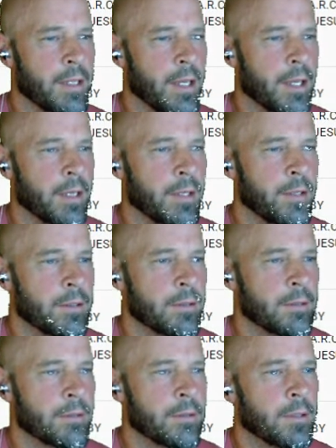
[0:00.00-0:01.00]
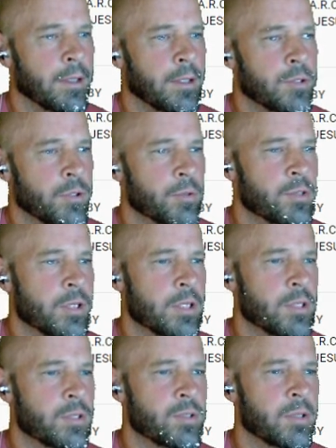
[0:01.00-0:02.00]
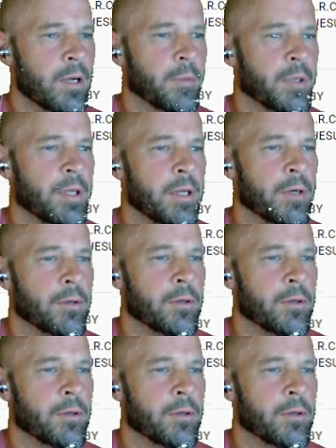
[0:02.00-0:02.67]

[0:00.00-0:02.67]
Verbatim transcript: A intro Jesus coming here is